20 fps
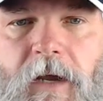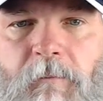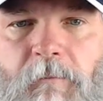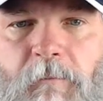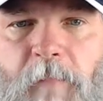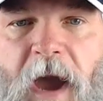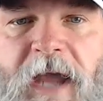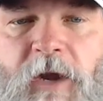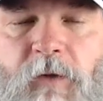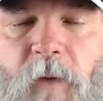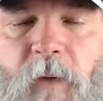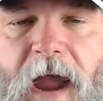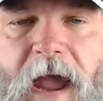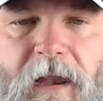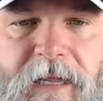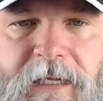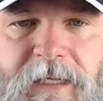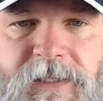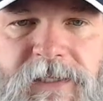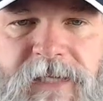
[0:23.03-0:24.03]
bike
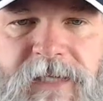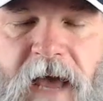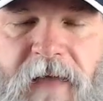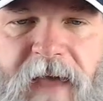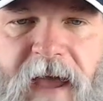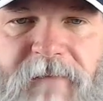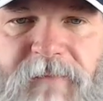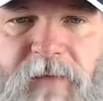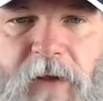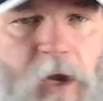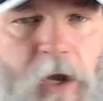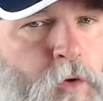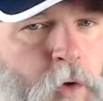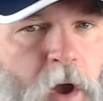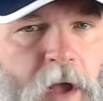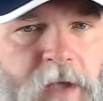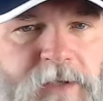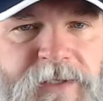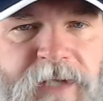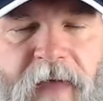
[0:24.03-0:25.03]
rally in South Africa,
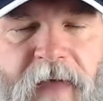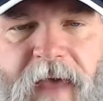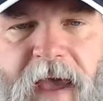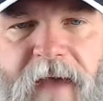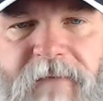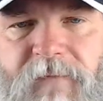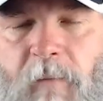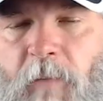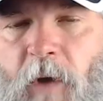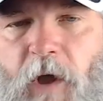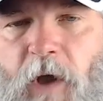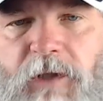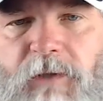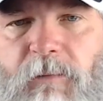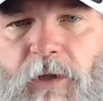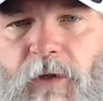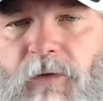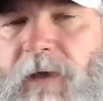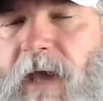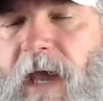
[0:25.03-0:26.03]
across South Africa,
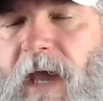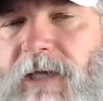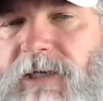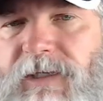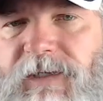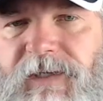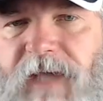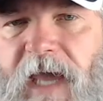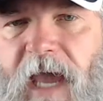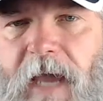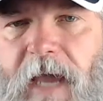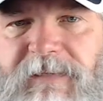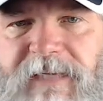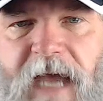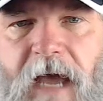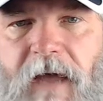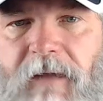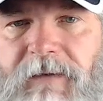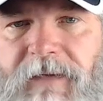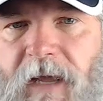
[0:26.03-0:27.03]
multiple locations, Cape
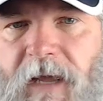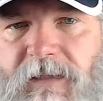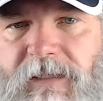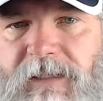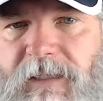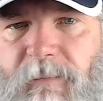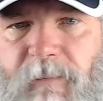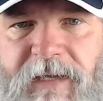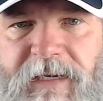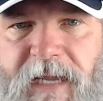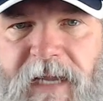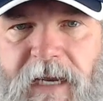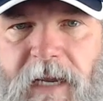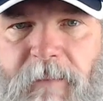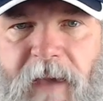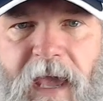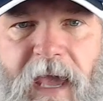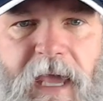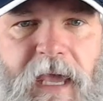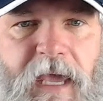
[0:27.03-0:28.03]
Town, Nelson Mandela
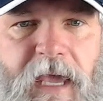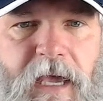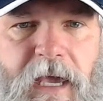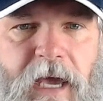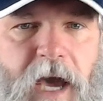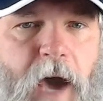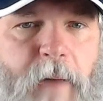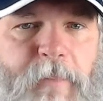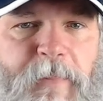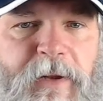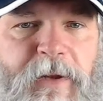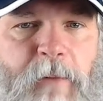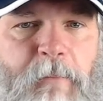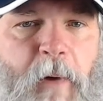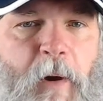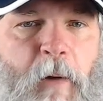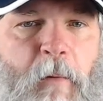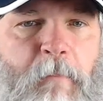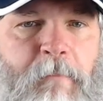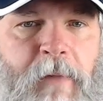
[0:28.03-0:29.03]
Bay, up in
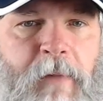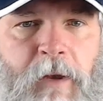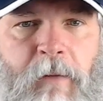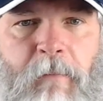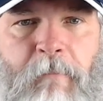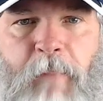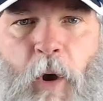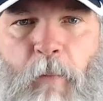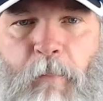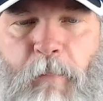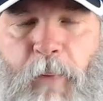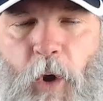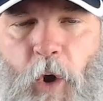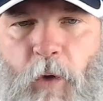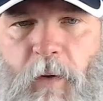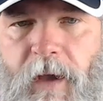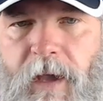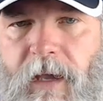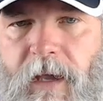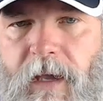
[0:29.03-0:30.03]

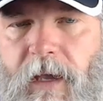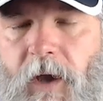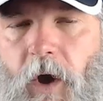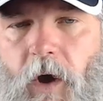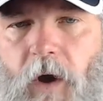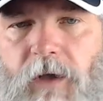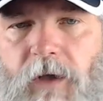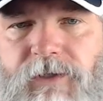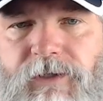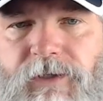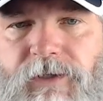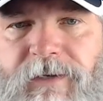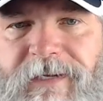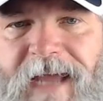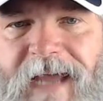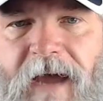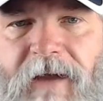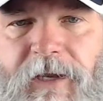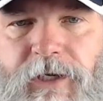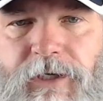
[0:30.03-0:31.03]
Limpopo, also
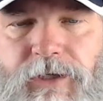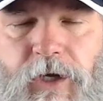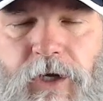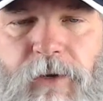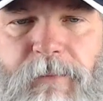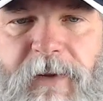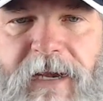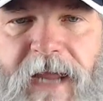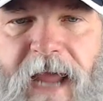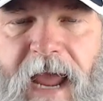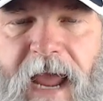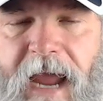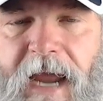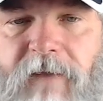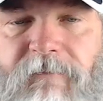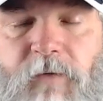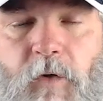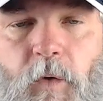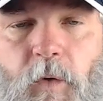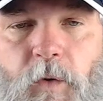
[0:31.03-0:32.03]
down in Durban,
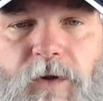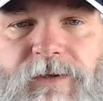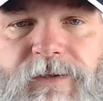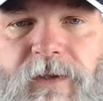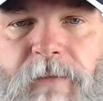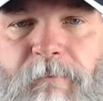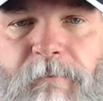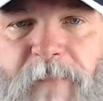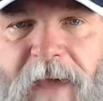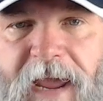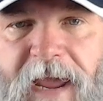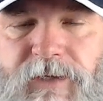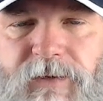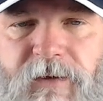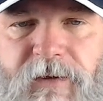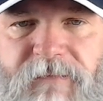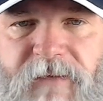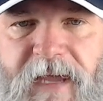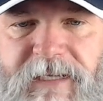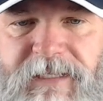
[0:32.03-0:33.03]
and of course the
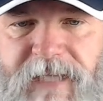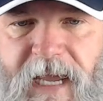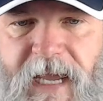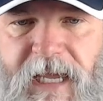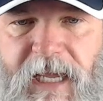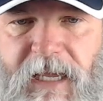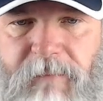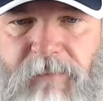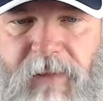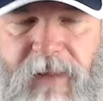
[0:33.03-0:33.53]
major event taking